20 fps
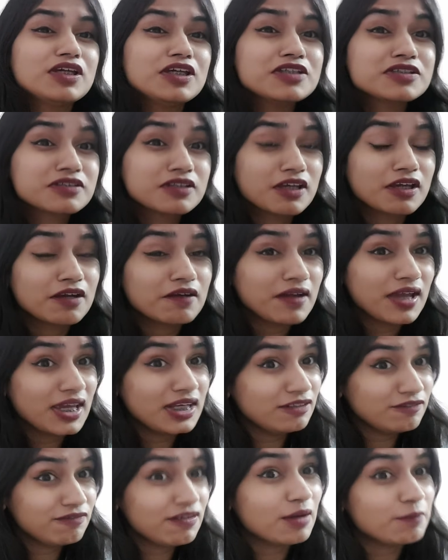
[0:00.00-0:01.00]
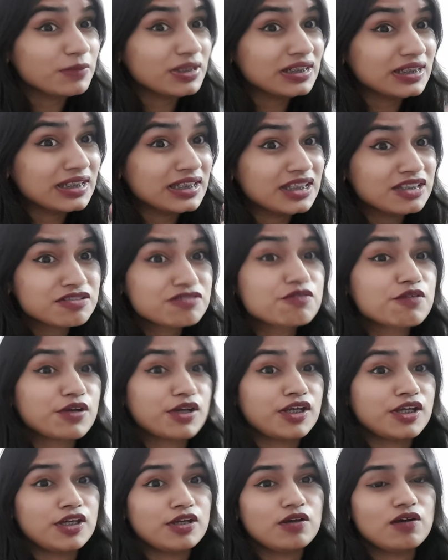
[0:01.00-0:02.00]
is there any family
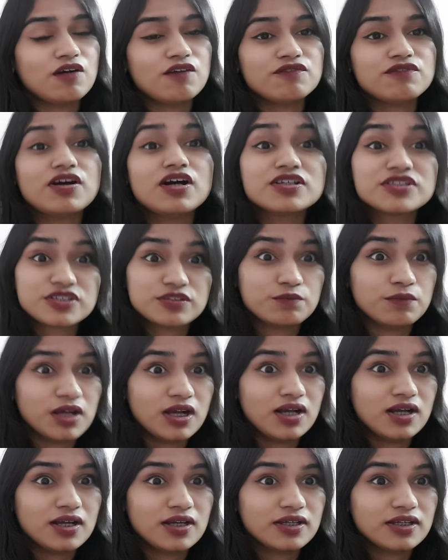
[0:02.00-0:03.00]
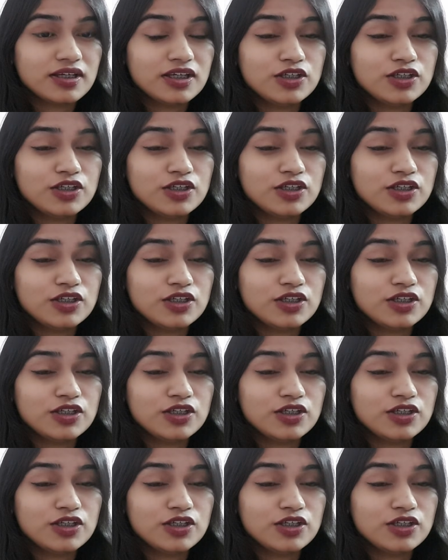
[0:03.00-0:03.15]
history of asthma